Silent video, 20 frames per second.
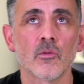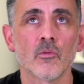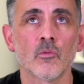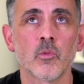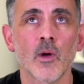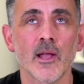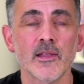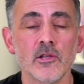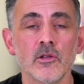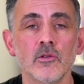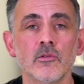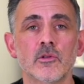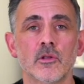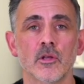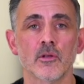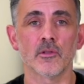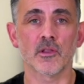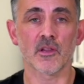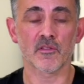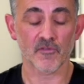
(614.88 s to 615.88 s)
when you
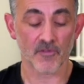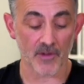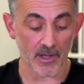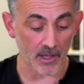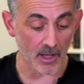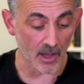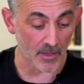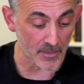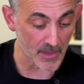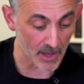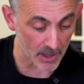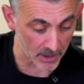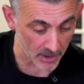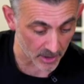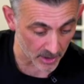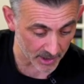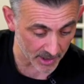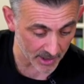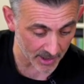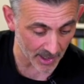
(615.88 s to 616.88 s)
do this thing and they're
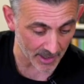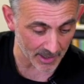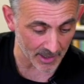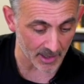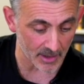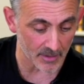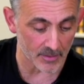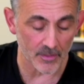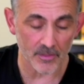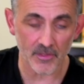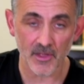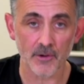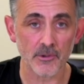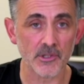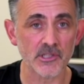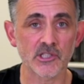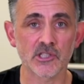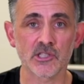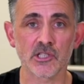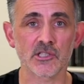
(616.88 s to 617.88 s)
looking at it,
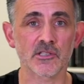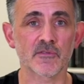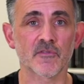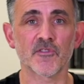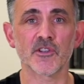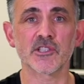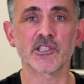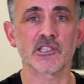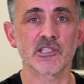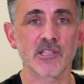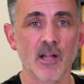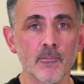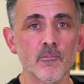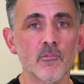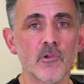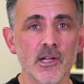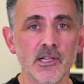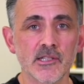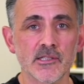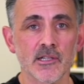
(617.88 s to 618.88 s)
there is just, for
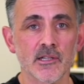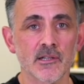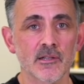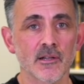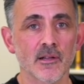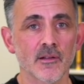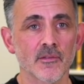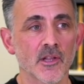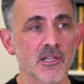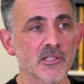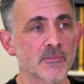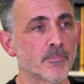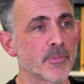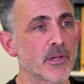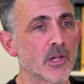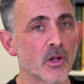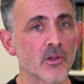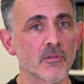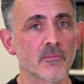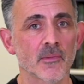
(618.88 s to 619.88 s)
some reason that is
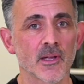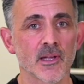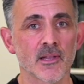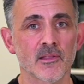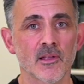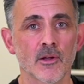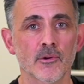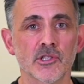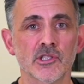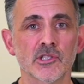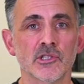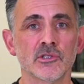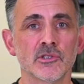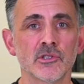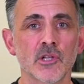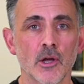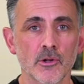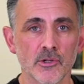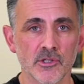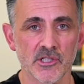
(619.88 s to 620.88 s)
beyond me, there is
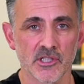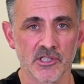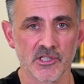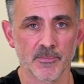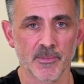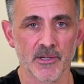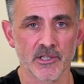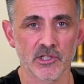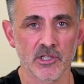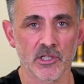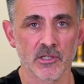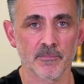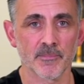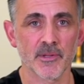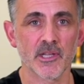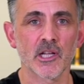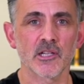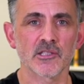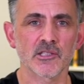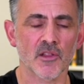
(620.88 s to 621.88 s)
no suspicion.
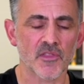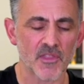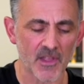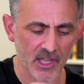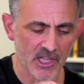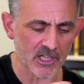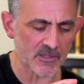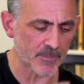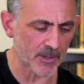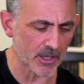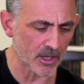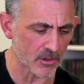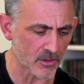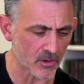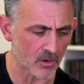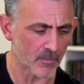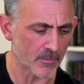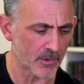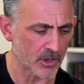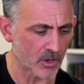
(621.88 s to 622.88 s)
Because I think it's
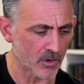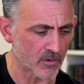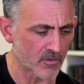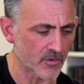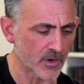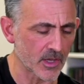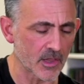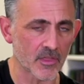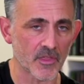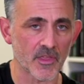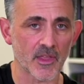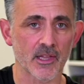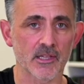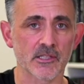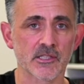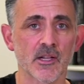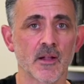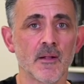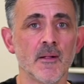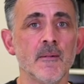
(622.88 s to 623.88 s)
because you're manoeuvring
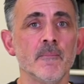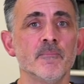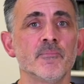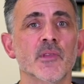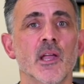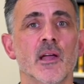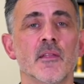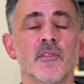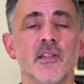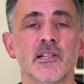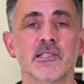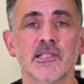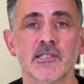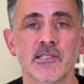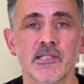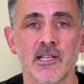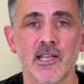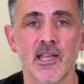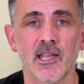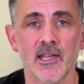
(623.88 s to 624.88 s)
things. And this
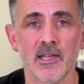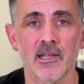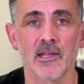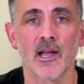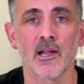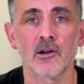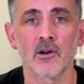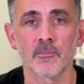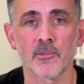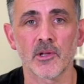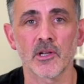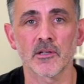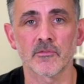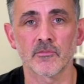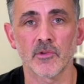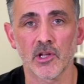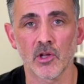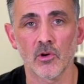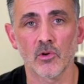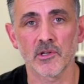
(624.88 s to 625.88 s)
is the key. And I'm going to
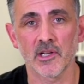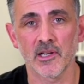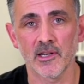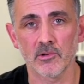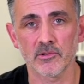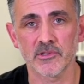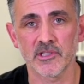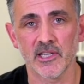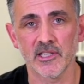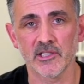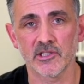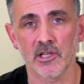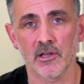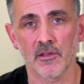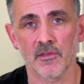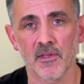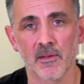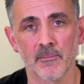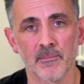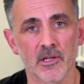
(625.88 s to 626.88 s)
record a little
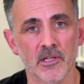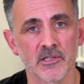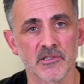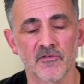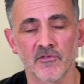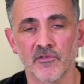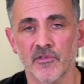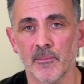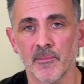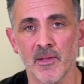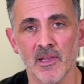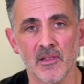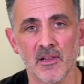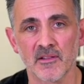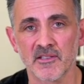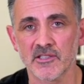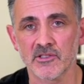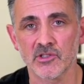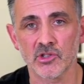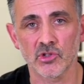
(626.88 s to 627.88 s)
teaching thing, because for me,
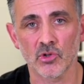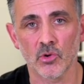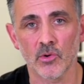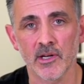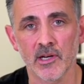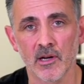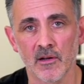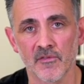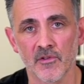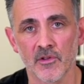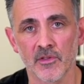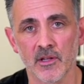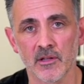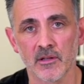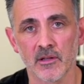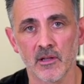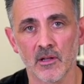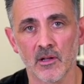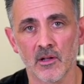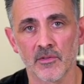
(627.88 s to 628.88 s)
this isn't taught enough on
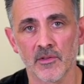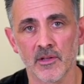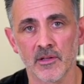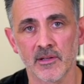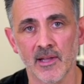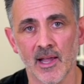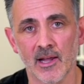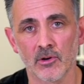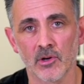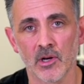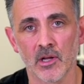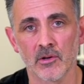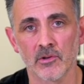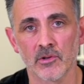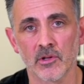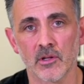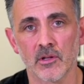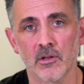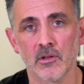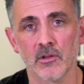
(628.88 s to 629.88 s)
the
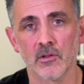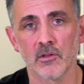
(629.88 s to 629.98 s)
download.